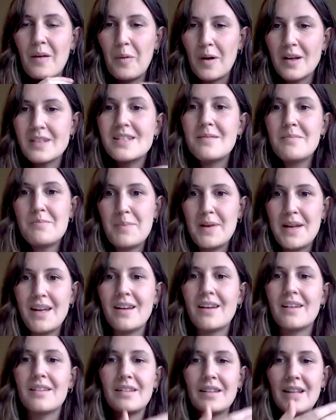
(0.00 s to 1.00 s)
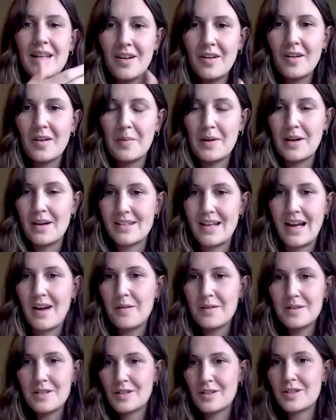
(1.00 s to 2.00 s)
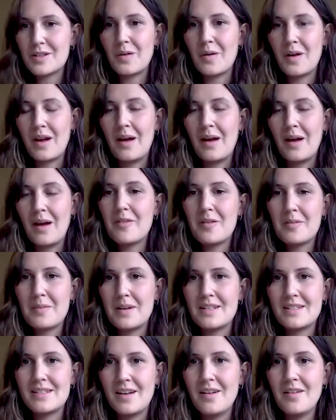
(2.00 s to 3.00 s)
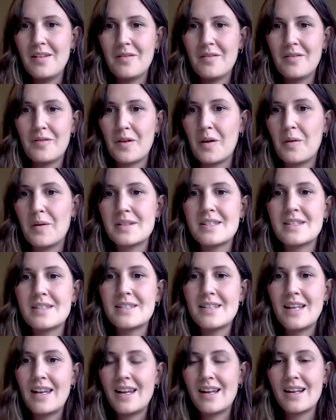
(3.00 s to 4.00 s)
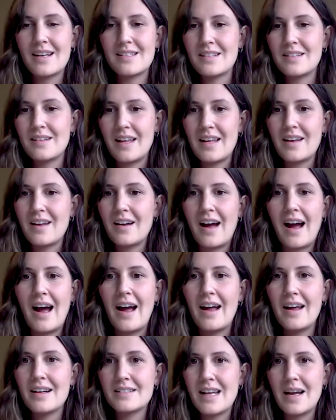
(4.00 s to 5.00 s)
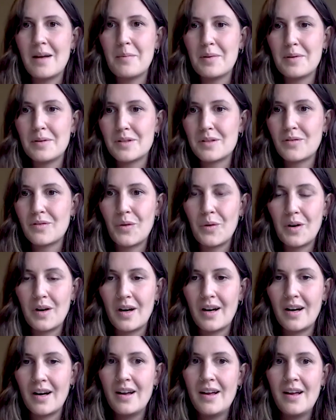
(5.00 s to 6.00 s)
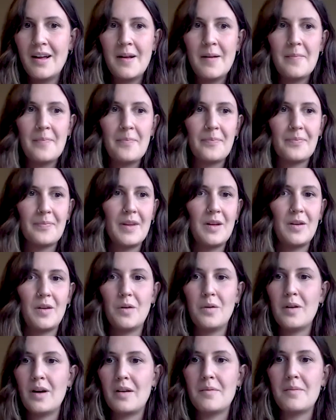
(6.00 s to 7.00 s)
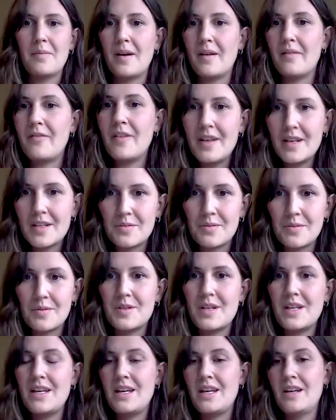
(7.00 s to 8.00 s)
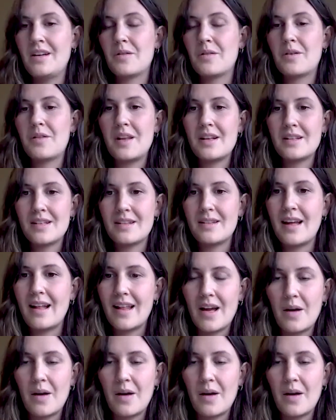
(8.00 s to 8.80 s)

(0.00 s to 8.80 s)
I wasn't being a leader because I wasn't showing up for myself or I wasn't setting ex- like high examples for, you know, a, a, fitness routine or things like that.